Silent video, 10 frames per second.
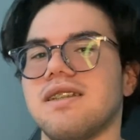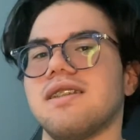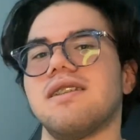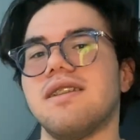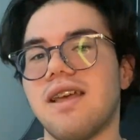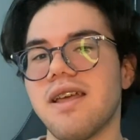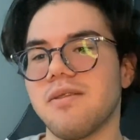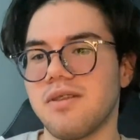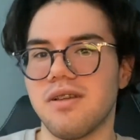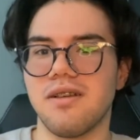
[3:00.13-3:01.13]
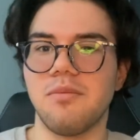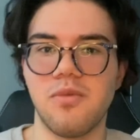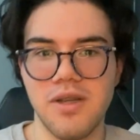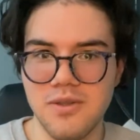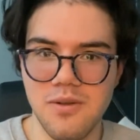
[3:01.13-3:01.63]
I'm about
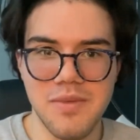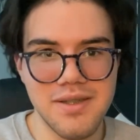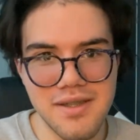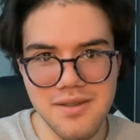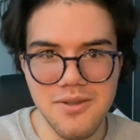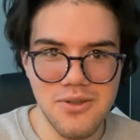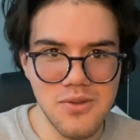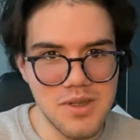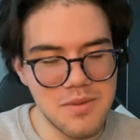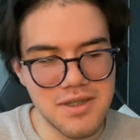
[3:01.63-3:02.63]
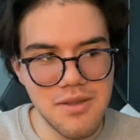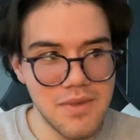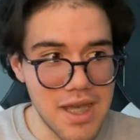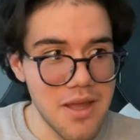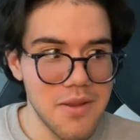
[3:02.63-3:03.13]
you, oh my god, no, don't waste my time.
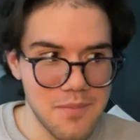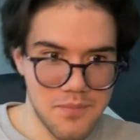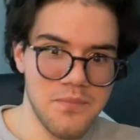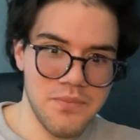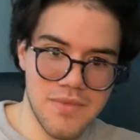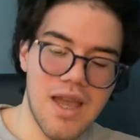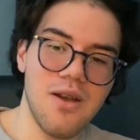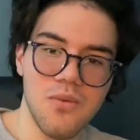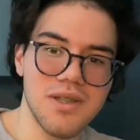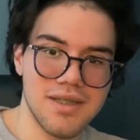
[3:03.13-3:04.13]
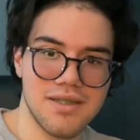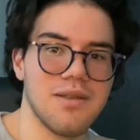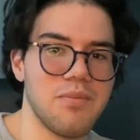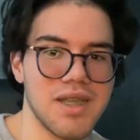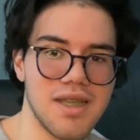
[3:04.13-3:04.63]
That was the
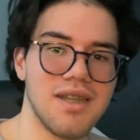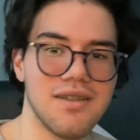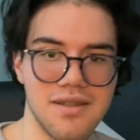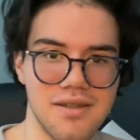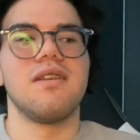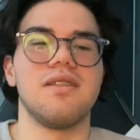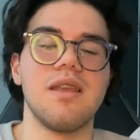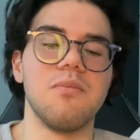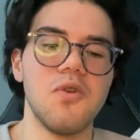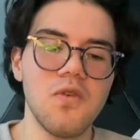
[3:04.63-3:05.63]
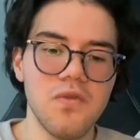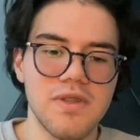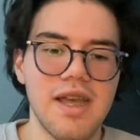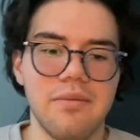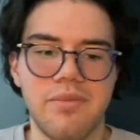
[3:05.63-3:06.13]
beginning of the hook. They moved
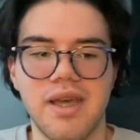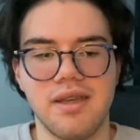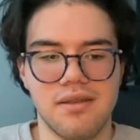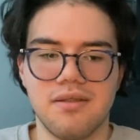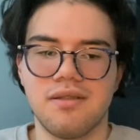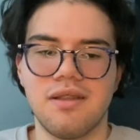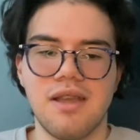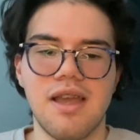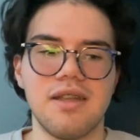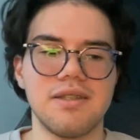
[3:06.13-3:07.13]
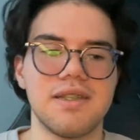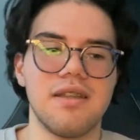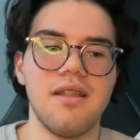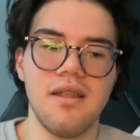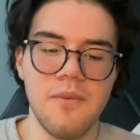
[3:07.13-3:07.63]
that back and then
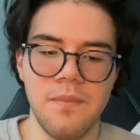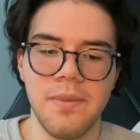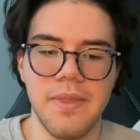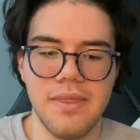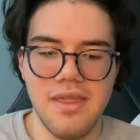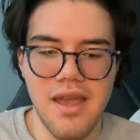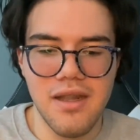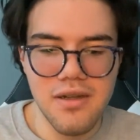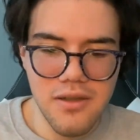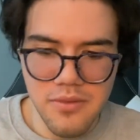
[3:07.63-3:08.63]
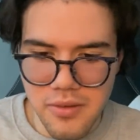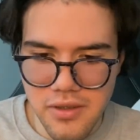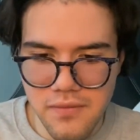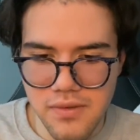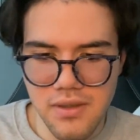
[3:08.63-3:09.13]
said, add another
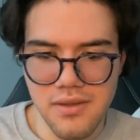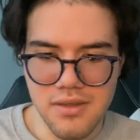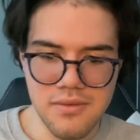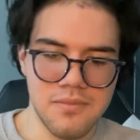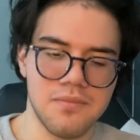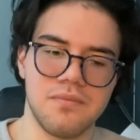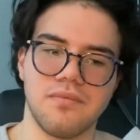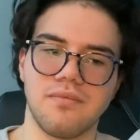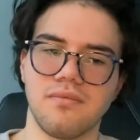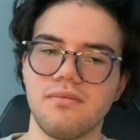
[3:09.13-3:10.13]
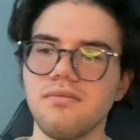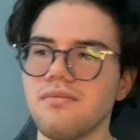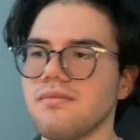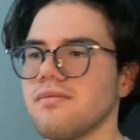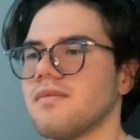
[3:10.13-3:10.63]
part for the hook.
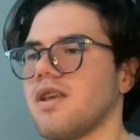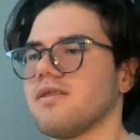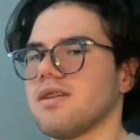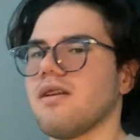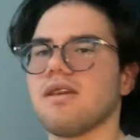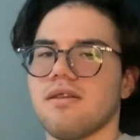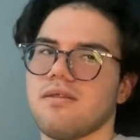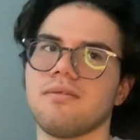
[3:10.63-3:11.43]
I was like, okay.